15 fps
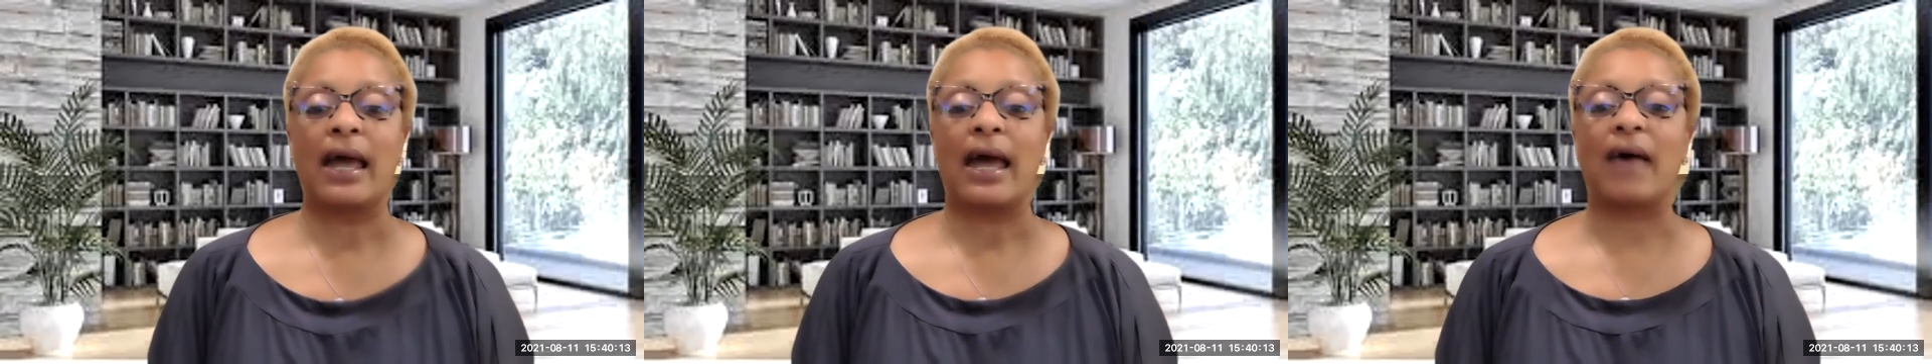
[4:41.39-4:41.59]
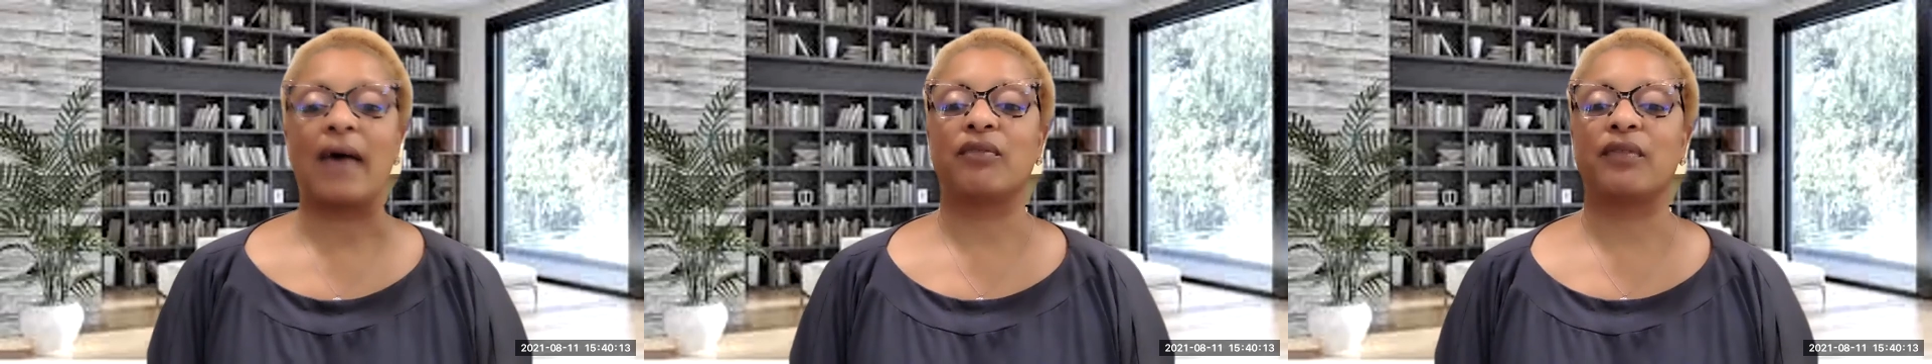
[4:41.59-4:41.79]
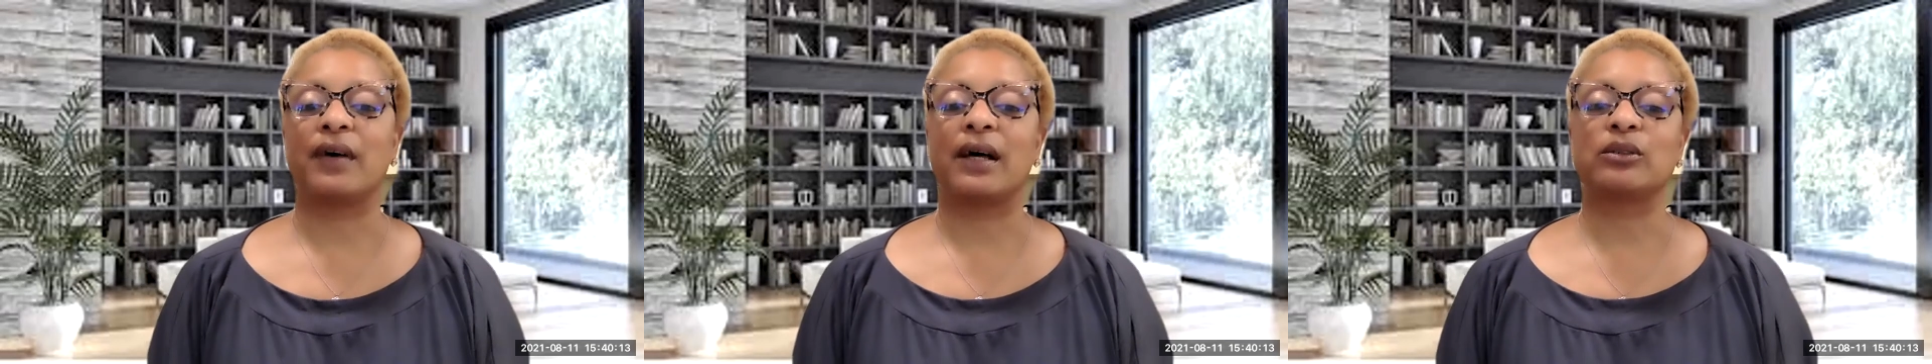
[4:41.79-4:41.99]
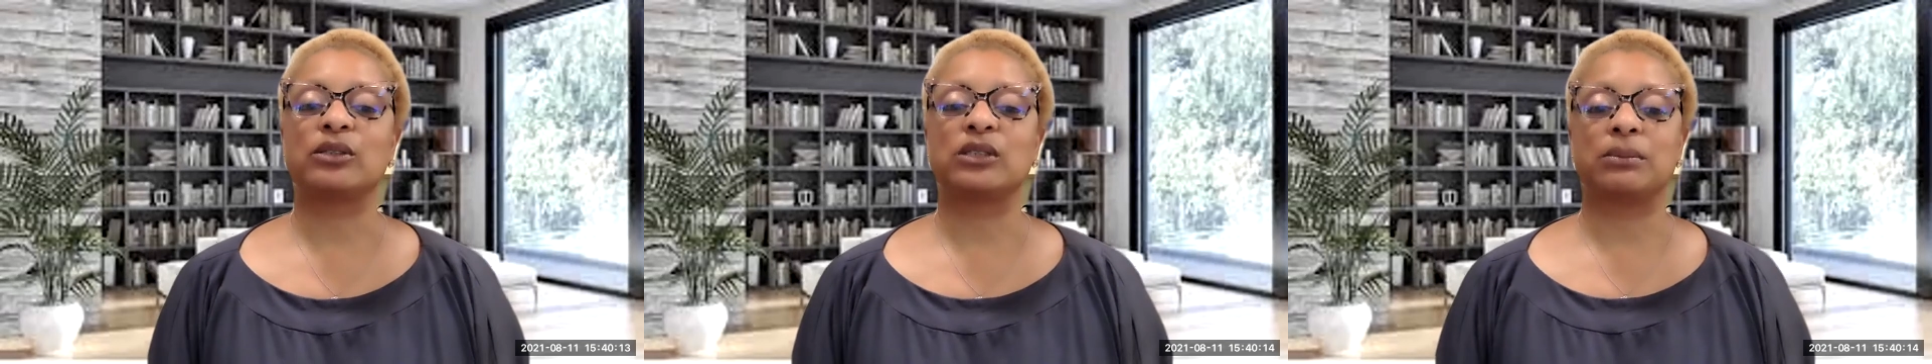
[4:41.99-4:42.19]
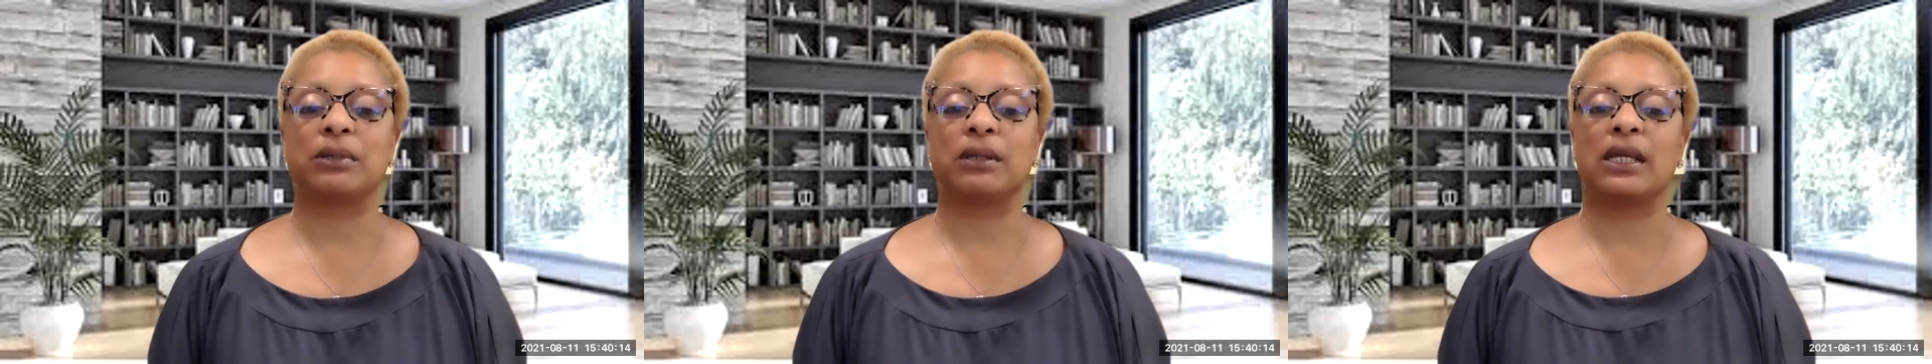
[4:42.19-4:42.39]
and vowed
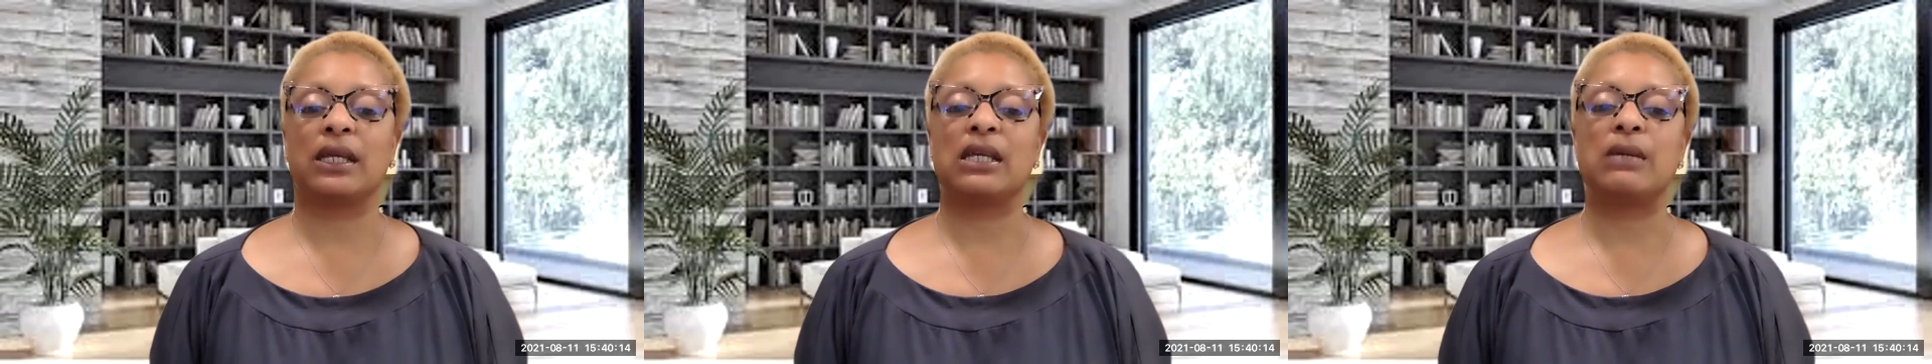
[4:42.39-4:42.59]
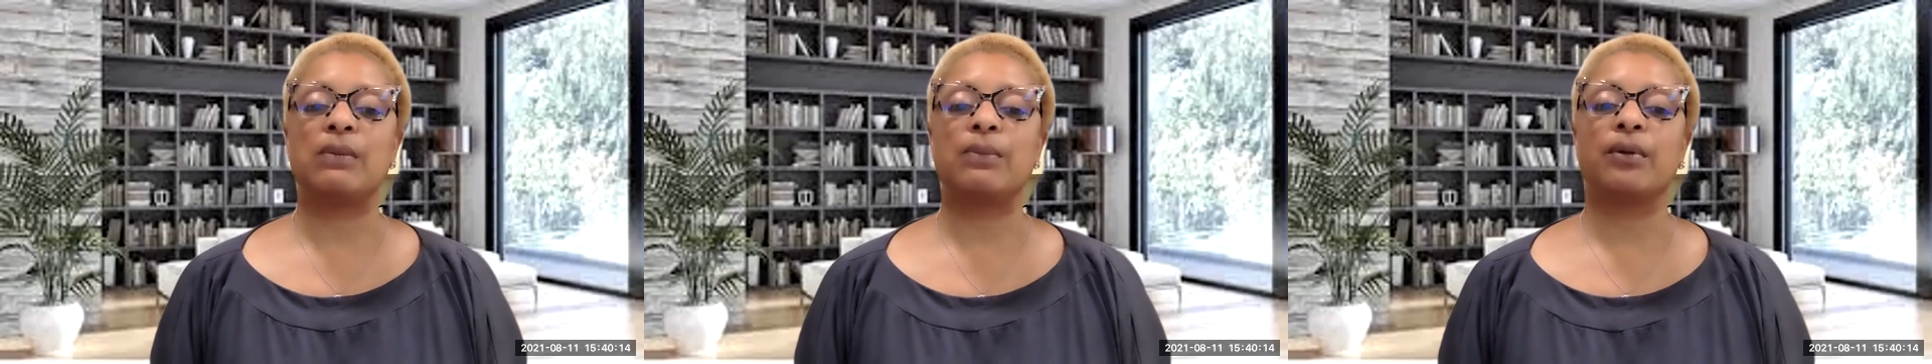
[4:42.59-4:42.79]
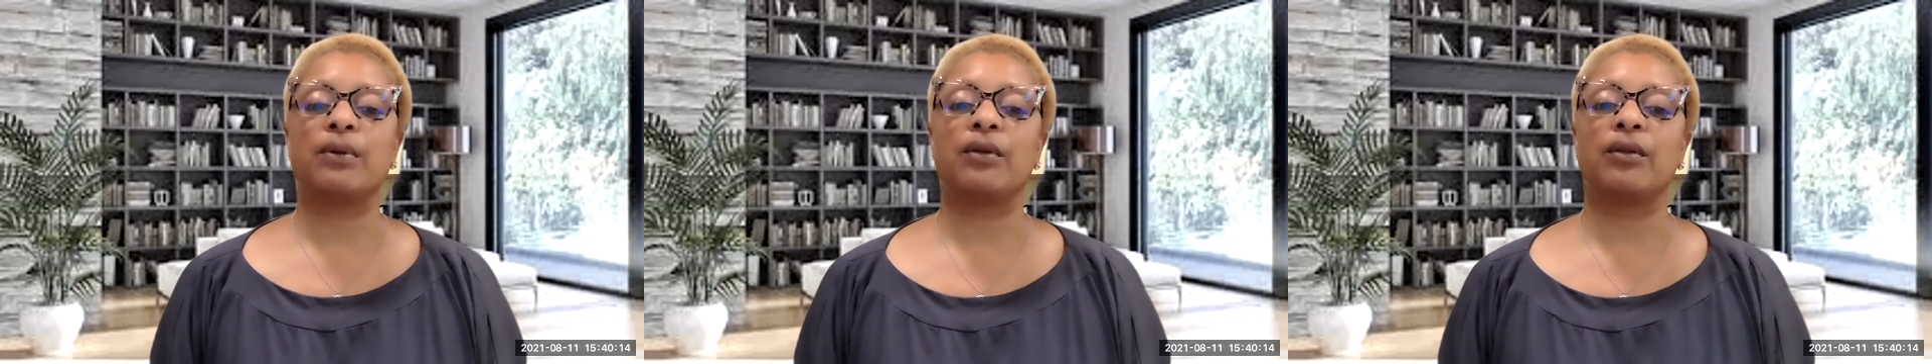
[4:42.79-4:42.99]
to keep